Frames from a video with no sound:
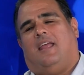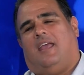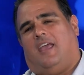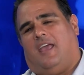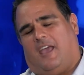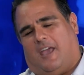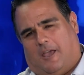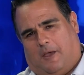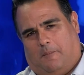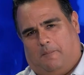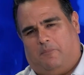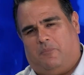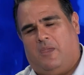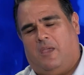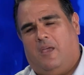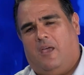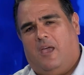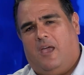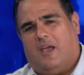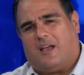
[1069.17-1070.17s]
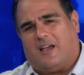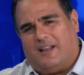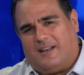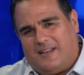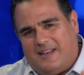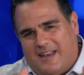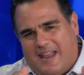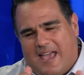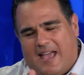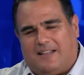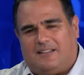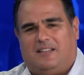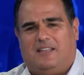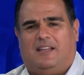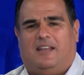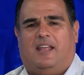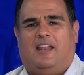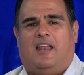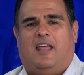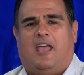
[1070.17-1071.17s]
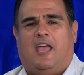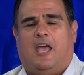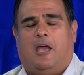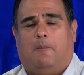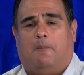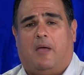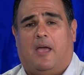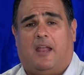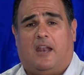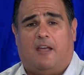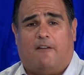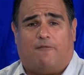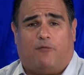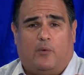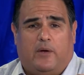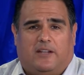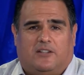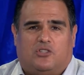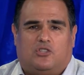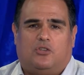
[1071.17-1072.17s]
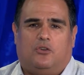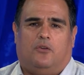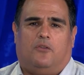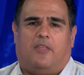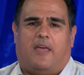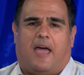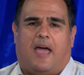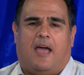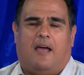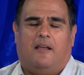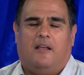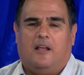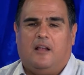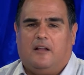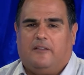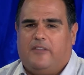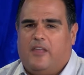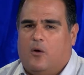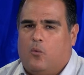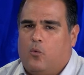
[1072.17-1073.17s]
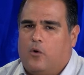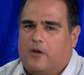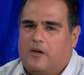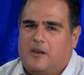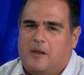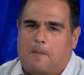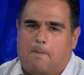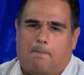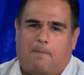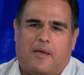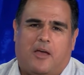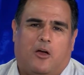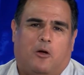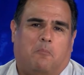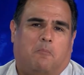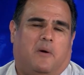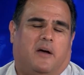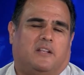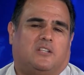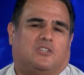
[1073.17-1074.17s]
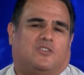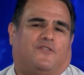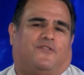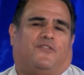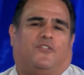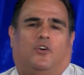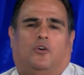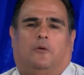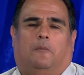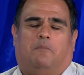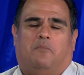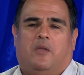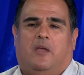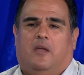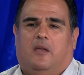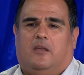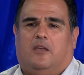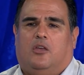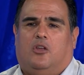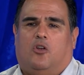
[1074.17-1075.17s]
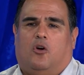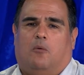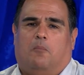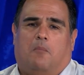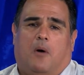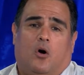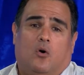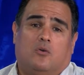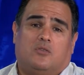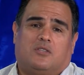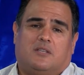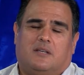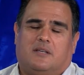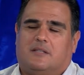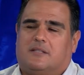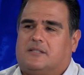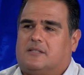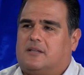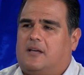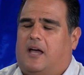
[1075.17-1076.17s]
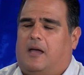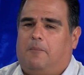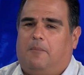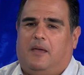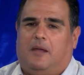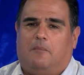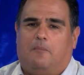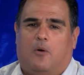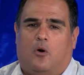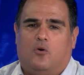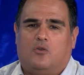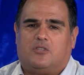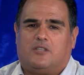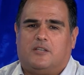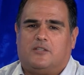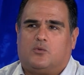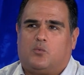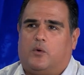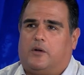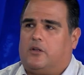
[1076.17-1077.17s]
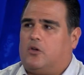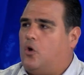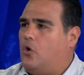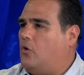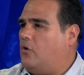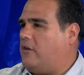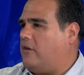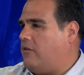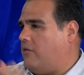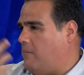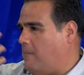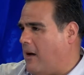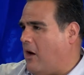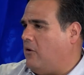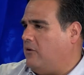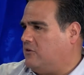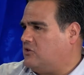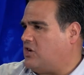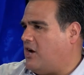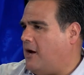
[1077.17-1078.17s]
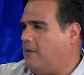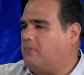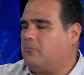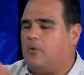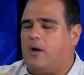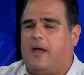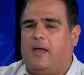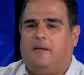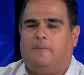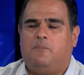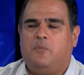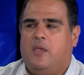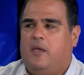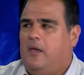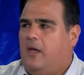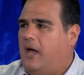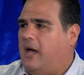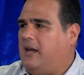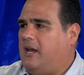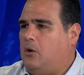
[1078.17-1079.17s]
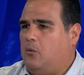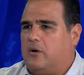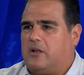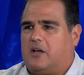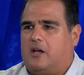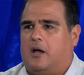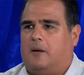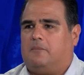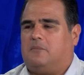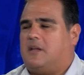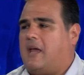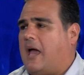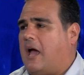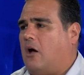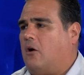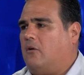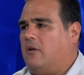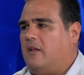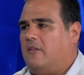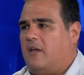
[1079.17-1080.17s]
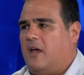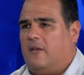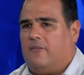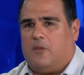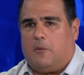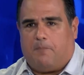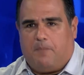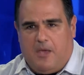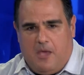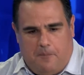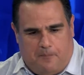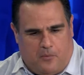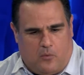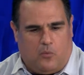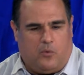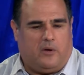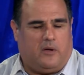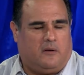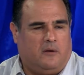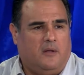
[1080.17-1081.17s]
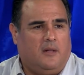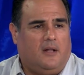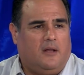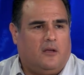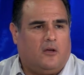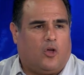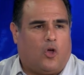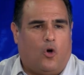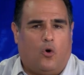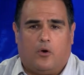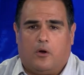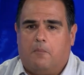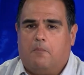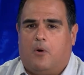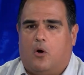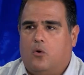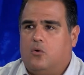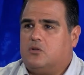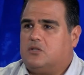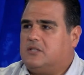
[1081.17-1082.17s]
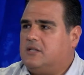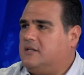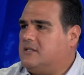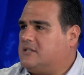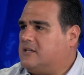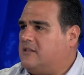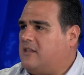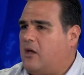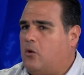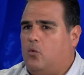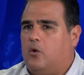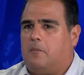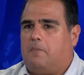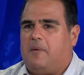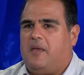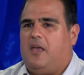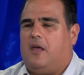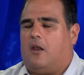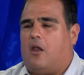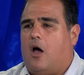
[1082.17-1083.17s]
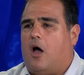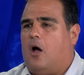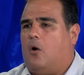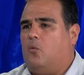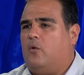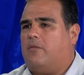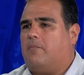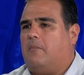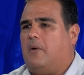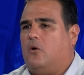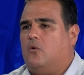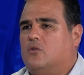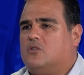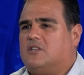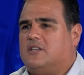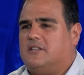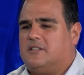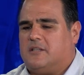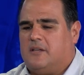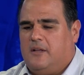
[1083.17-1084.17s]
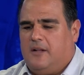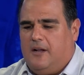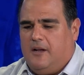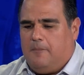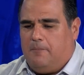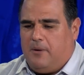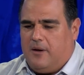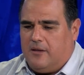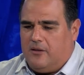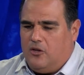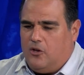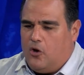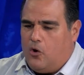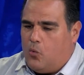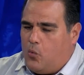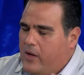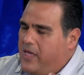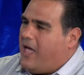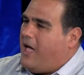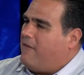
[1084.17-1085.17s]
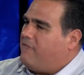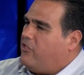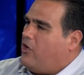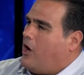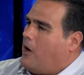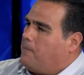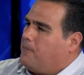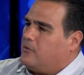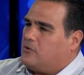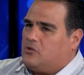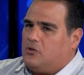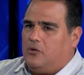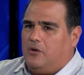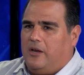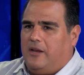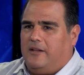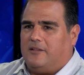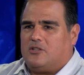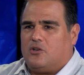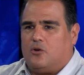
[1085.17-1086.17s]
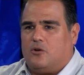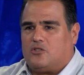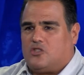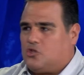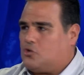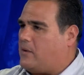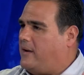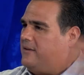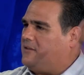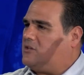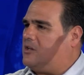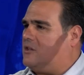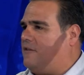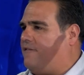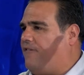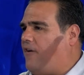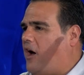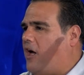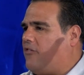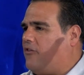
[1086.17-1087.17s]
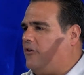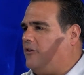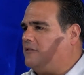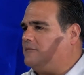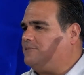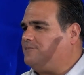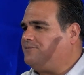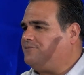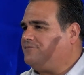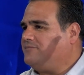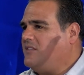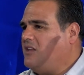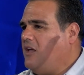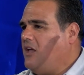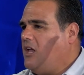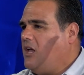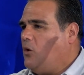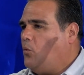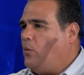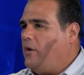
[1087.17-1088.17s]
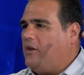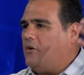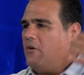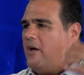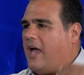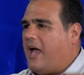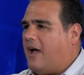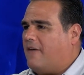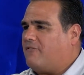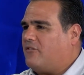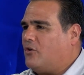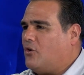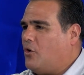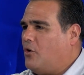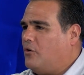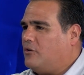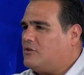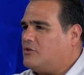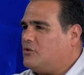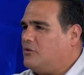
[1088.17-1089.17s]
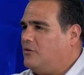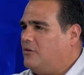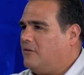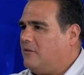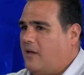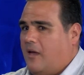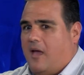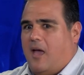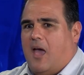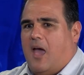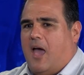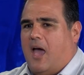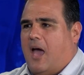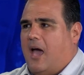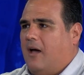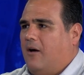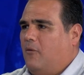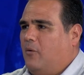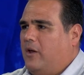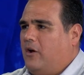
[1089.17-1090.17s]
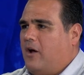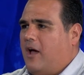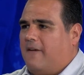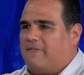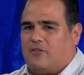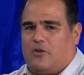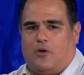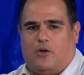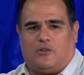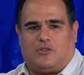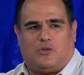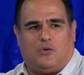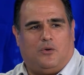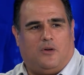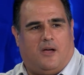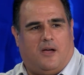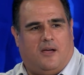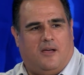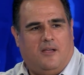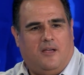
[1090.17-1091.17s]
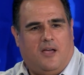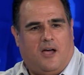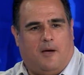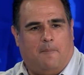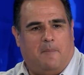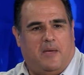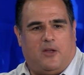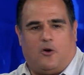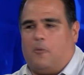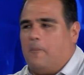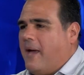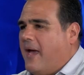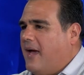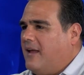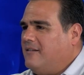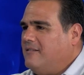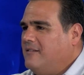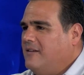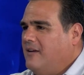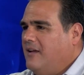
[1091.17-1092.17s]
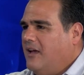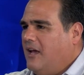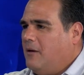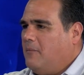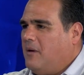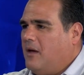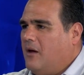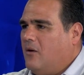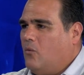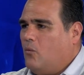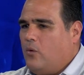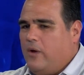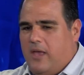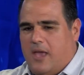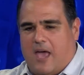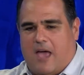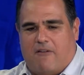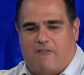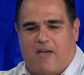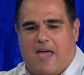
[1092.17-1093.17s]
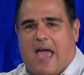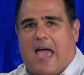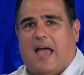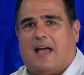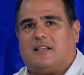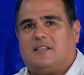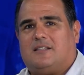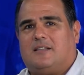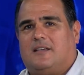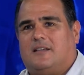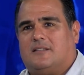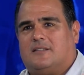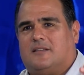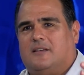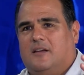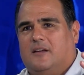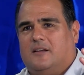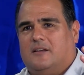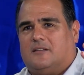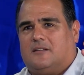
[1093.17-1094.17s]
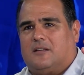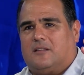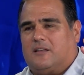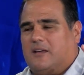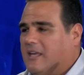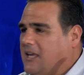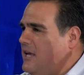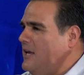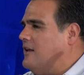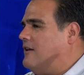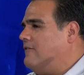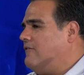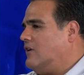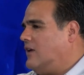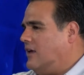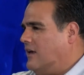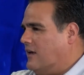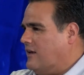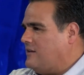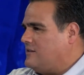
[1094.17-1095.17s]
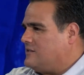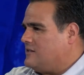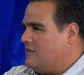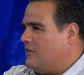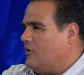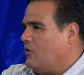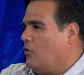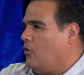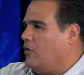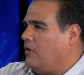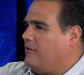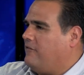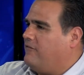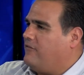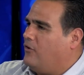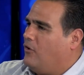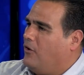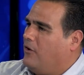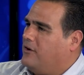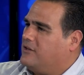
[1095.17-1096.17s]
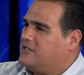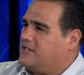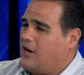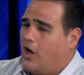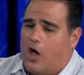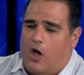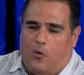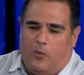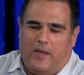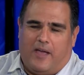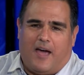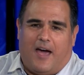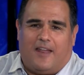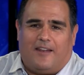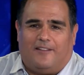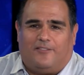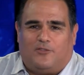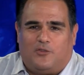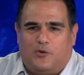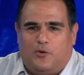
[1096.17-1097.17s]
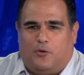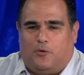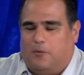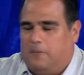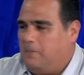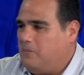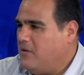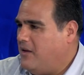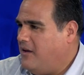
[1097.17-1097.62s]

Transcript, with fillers: in Him, yes. connecting in Him. And if we do that, then we're going to bear much fruit. You know, Moses I mean, Moses would go to the mountaintop, right? Mm -hmm. And he would come down, and, and the people would go to Moses and they would be in awe with Moses. But, you know, we have the opportunity to go straight to the Father. Wow. We don't have to a go to, fire. yeah, we don't have to go to a, a middleman. Mm. Amen. We have access to the King of Kings and yes. the Lord of Lords. Yes. And all we got to do,